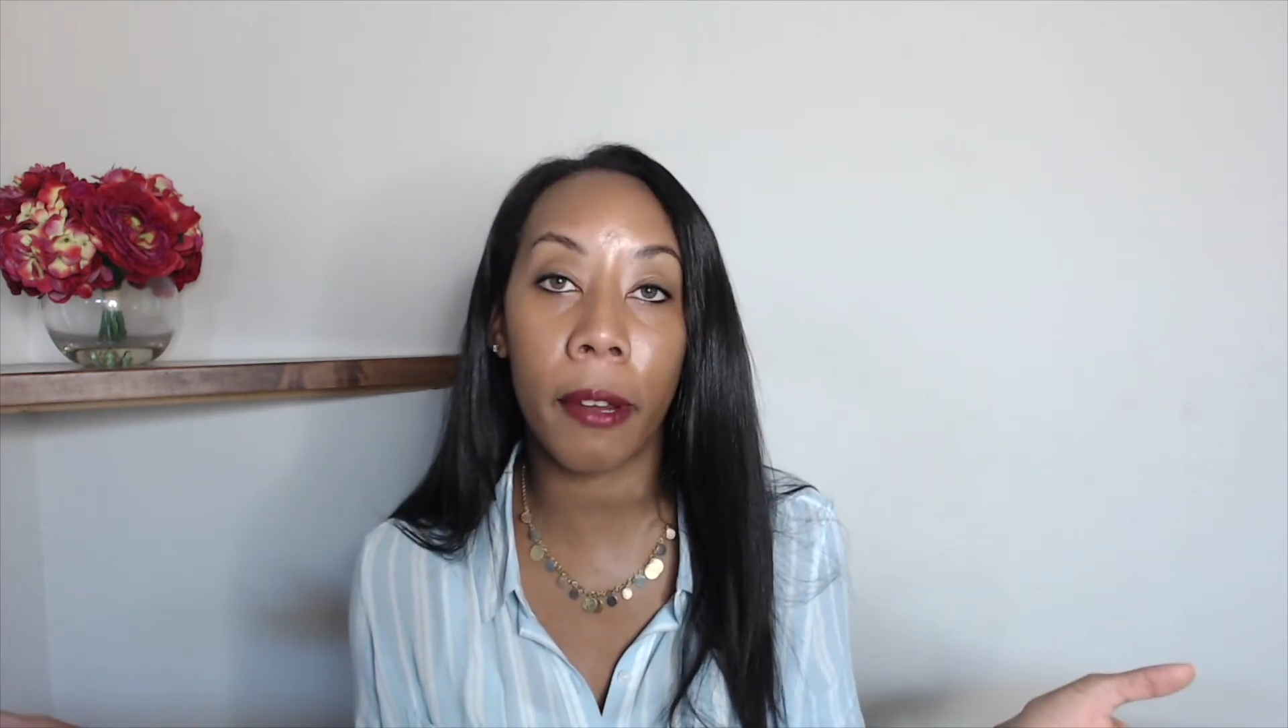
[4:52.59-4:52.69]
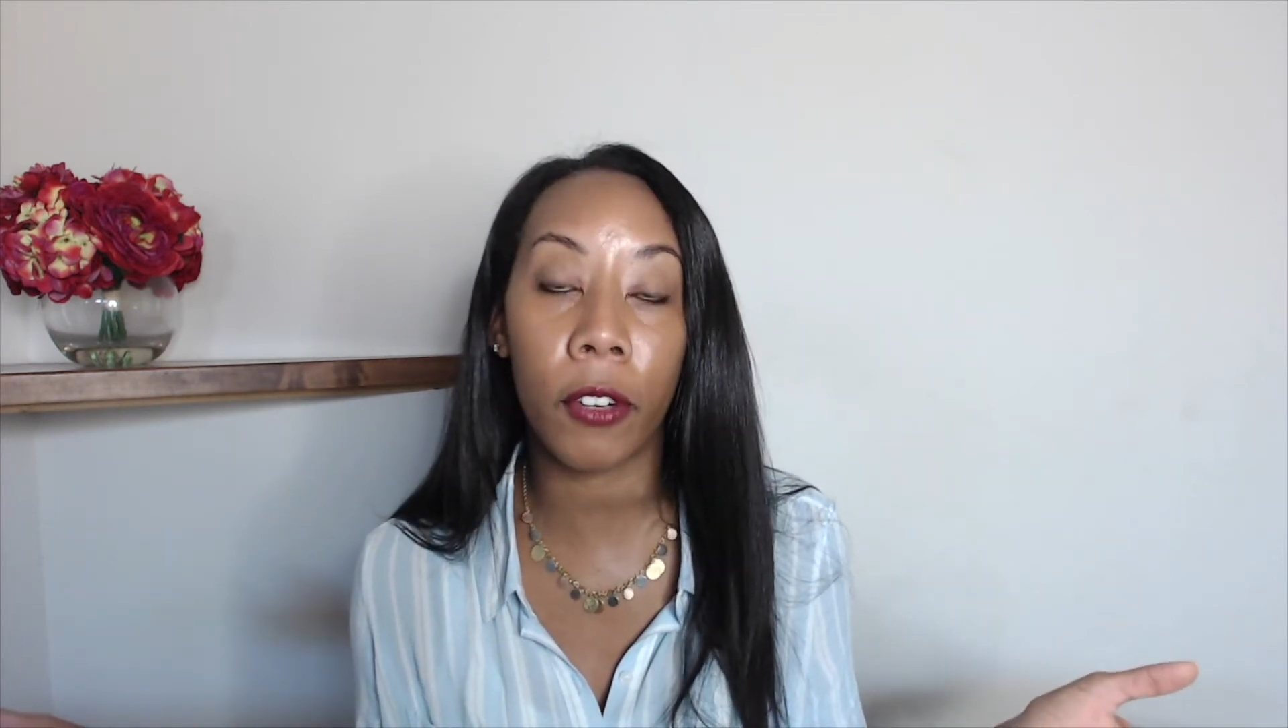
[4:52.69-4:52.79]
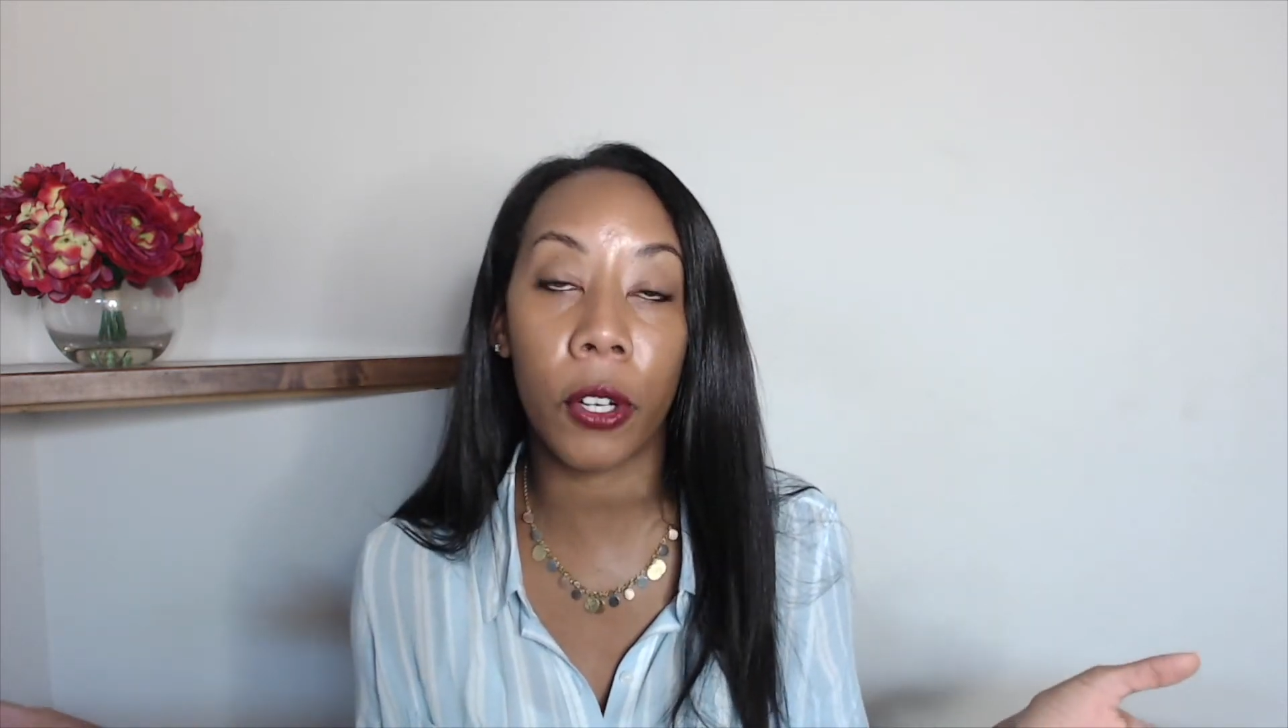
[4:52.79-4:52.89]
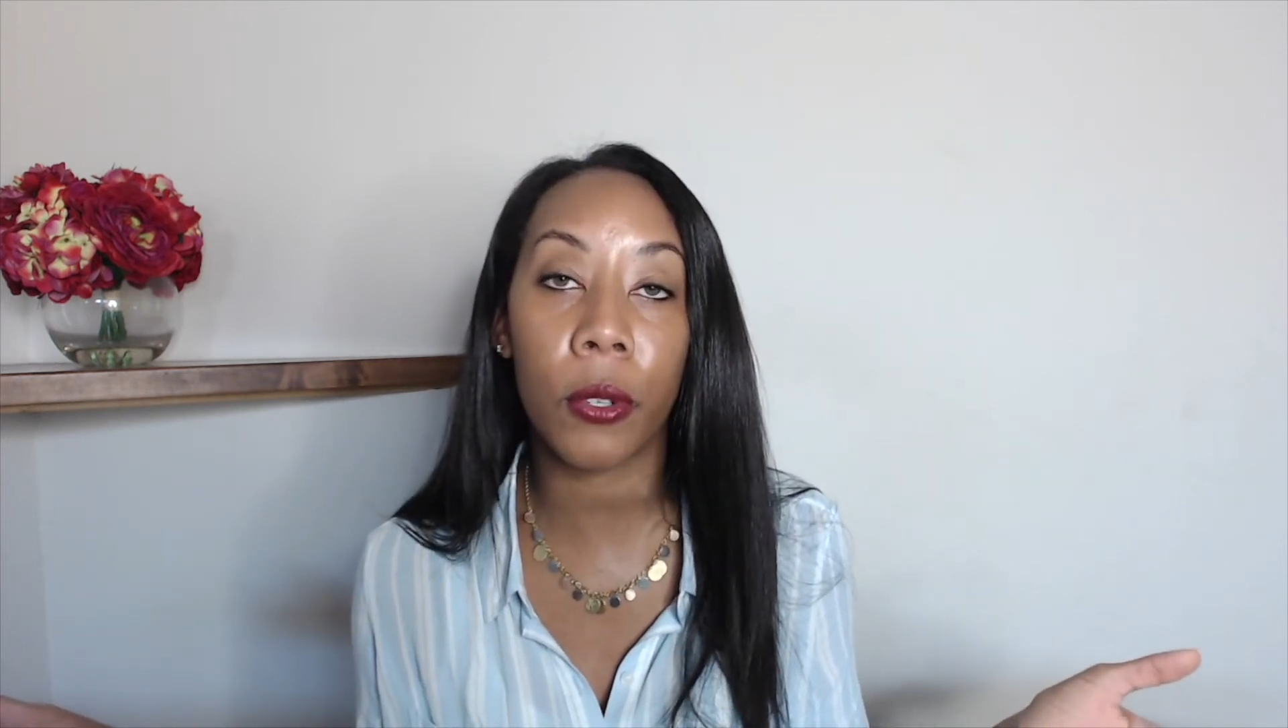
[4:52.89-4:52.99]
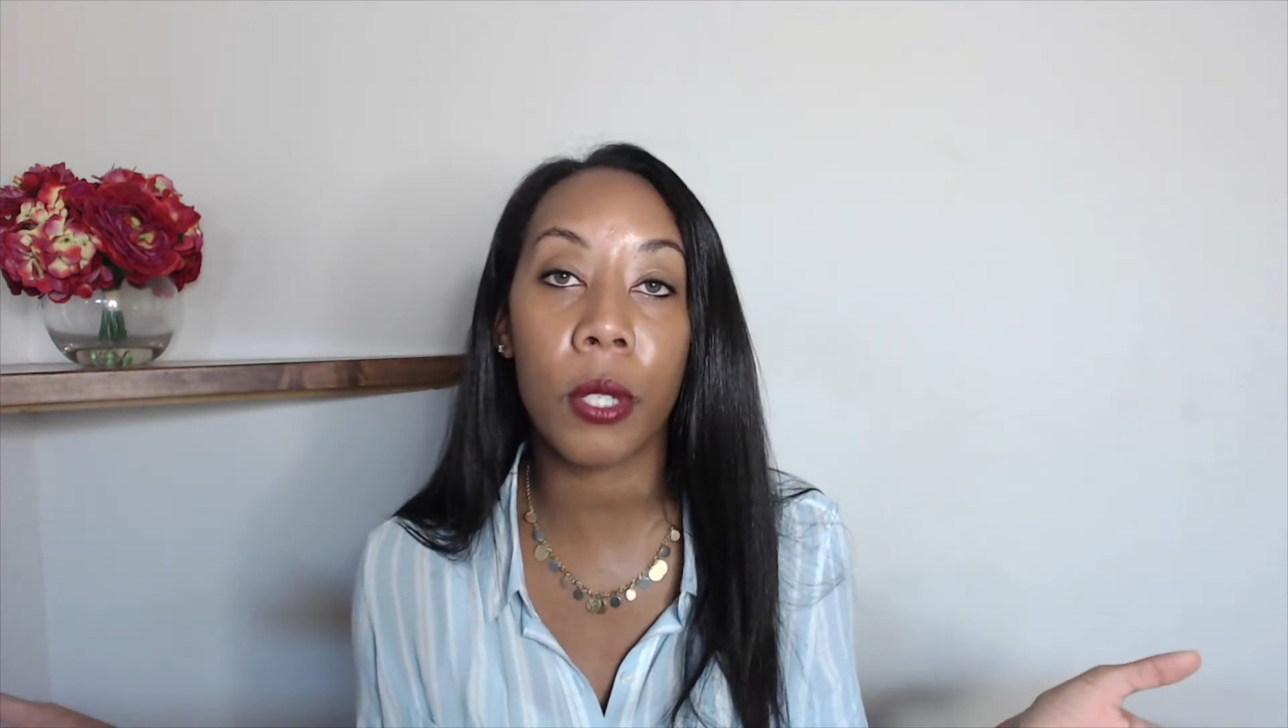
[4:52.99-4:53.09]

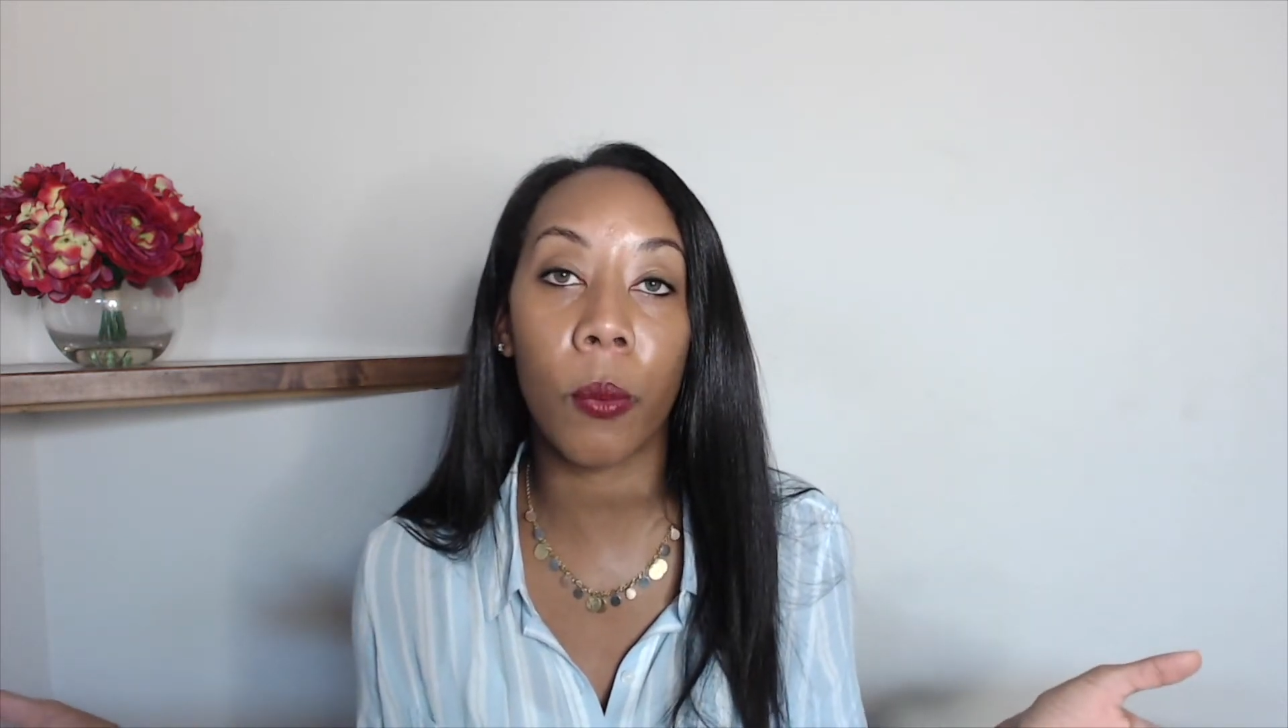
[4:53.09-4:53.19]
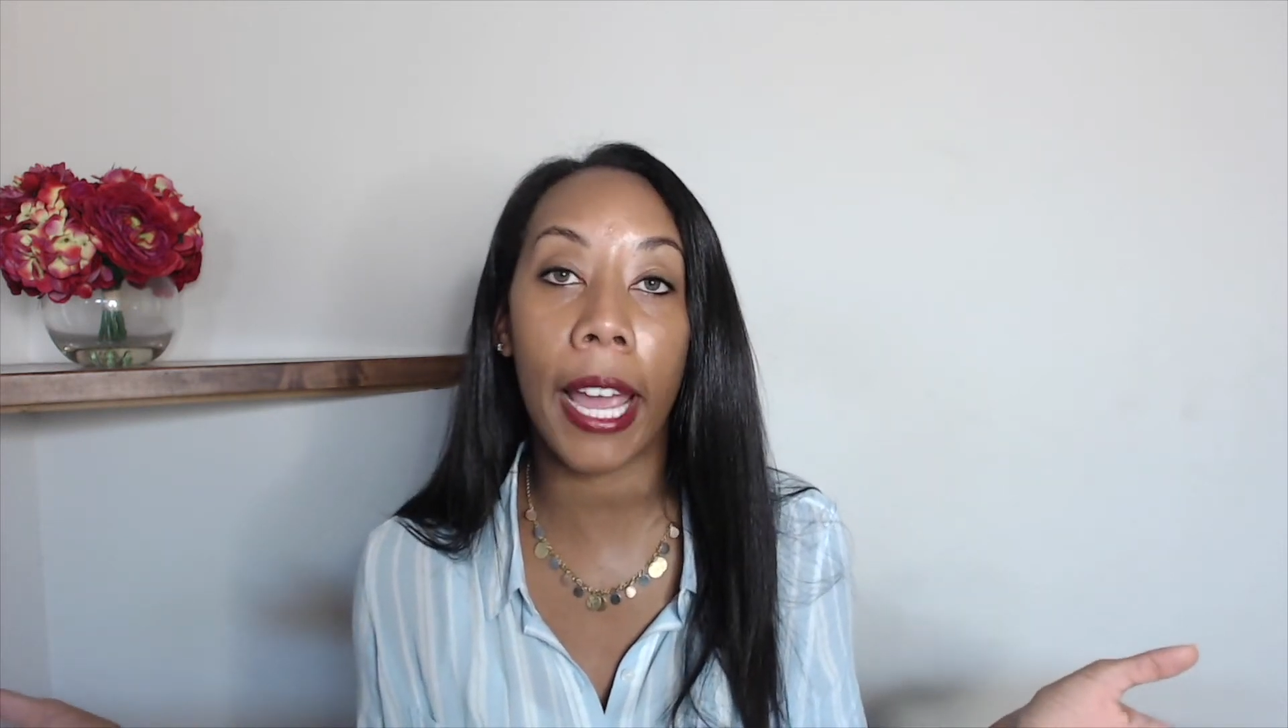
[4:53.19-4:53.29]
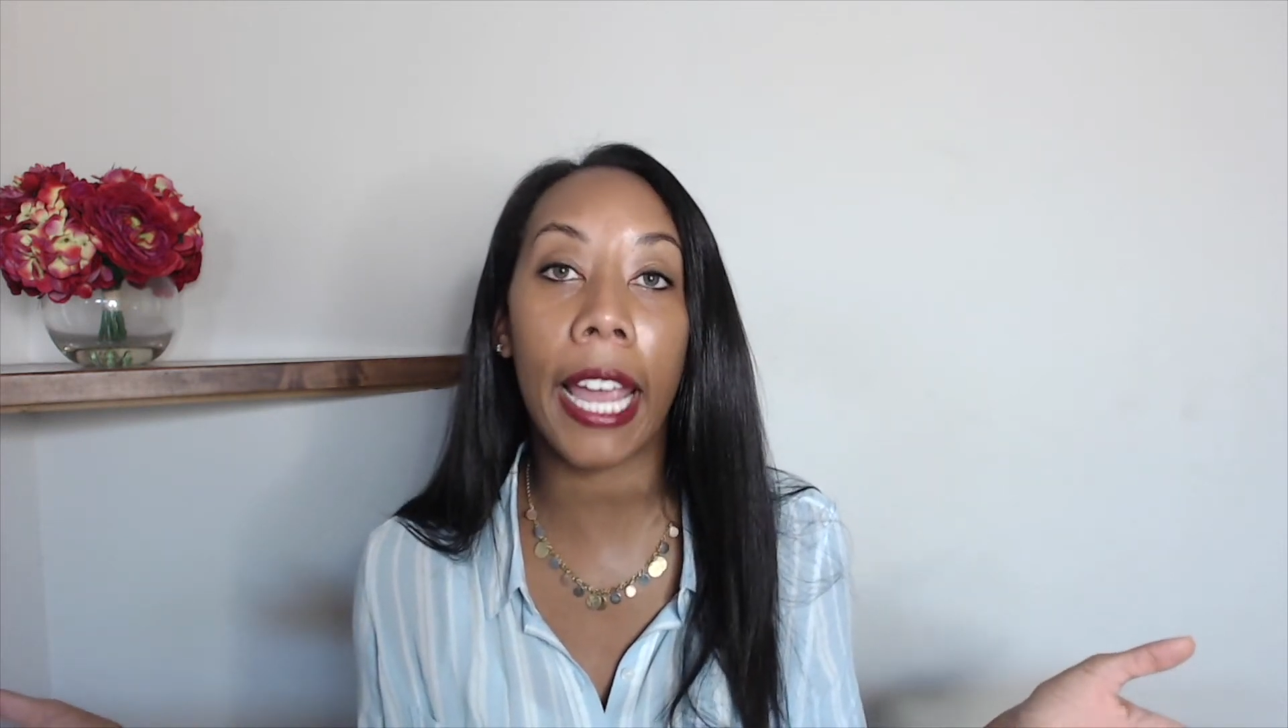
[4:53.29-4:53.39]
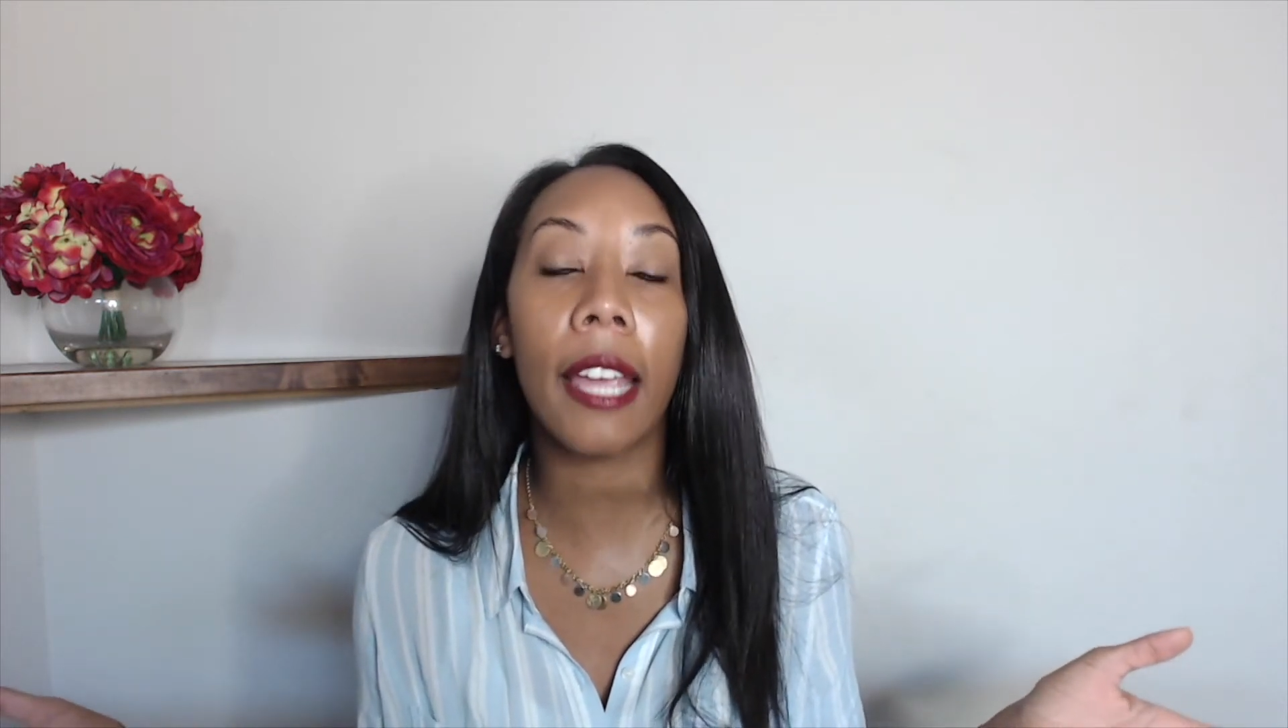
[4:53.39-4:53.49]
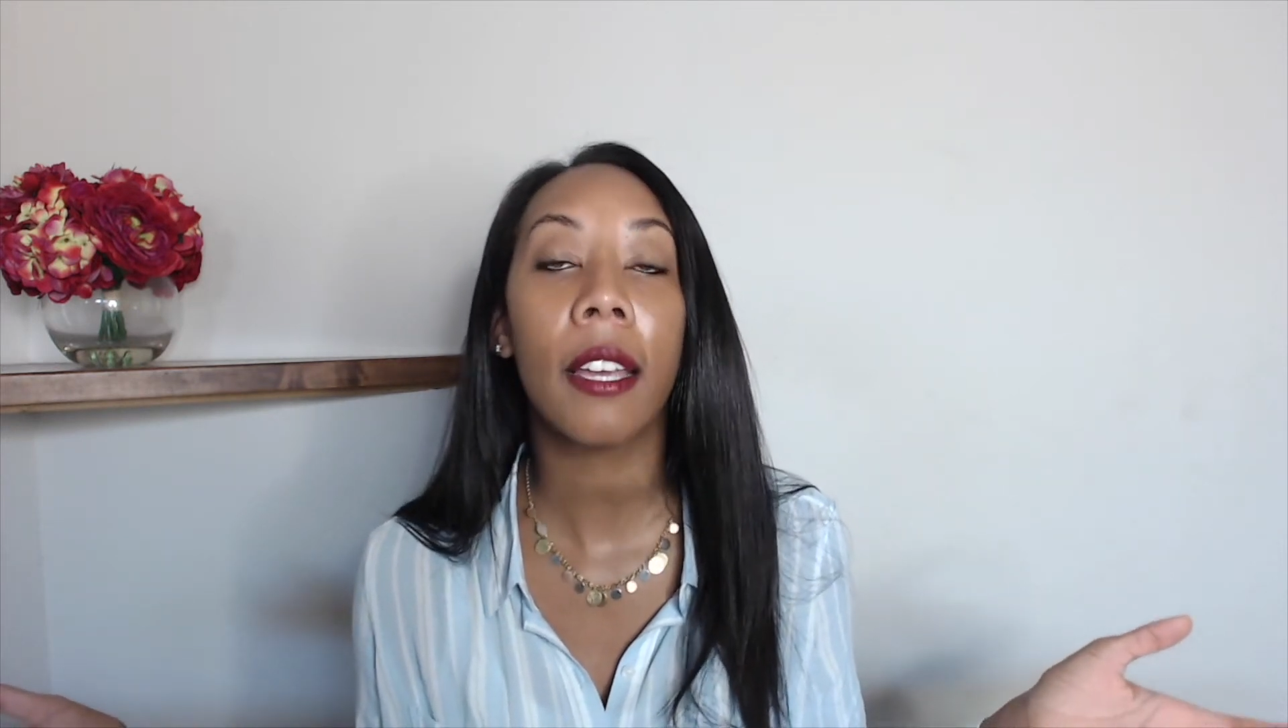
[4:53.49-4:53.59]
ever goes
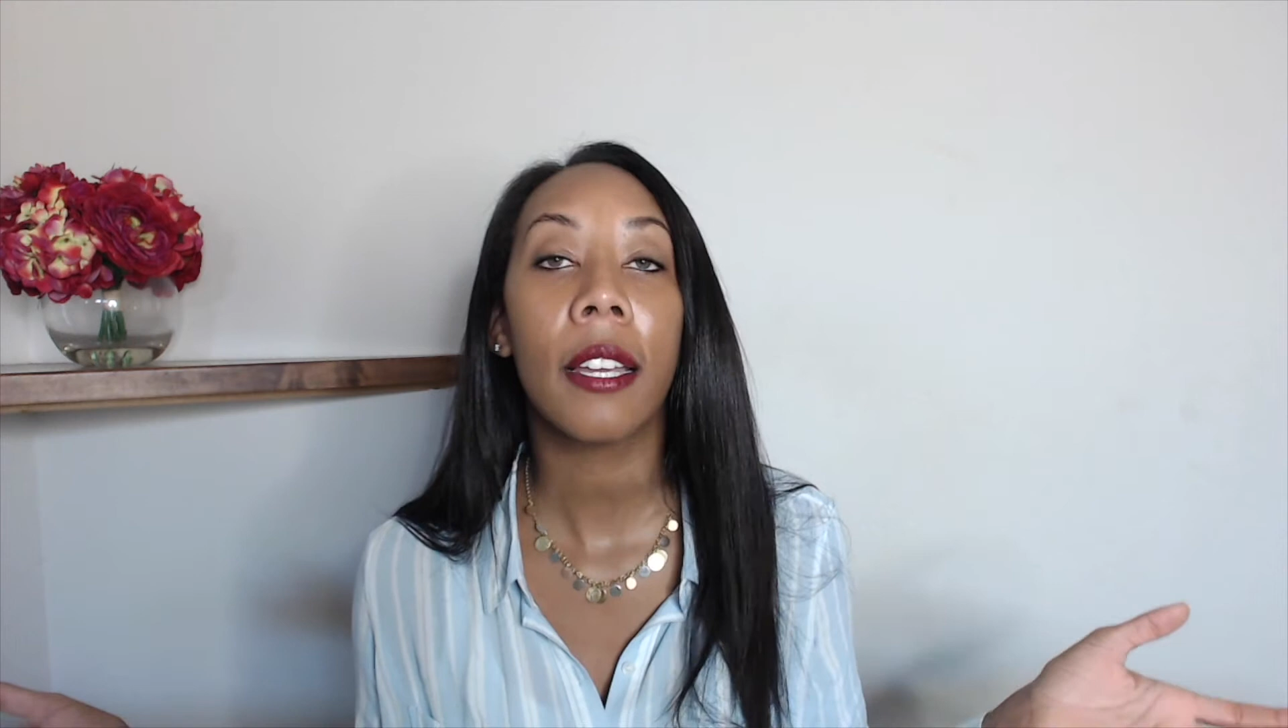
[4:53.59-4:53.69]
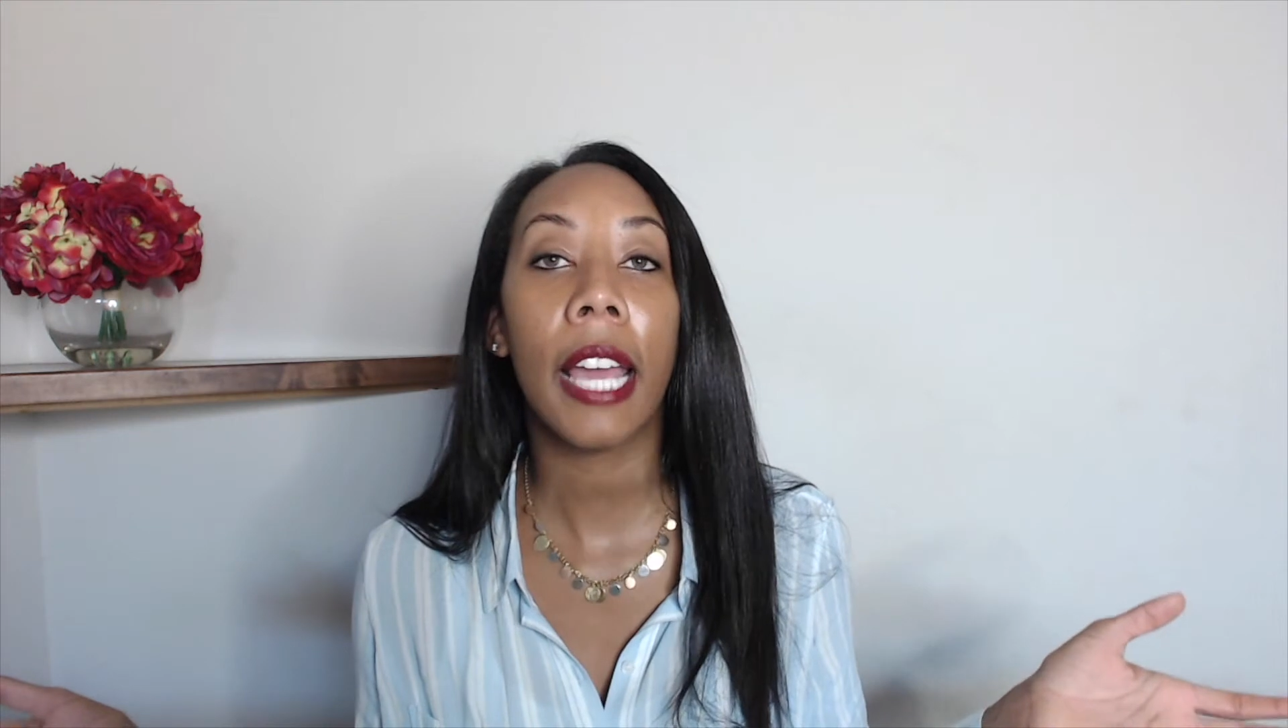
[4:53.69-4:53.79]
away,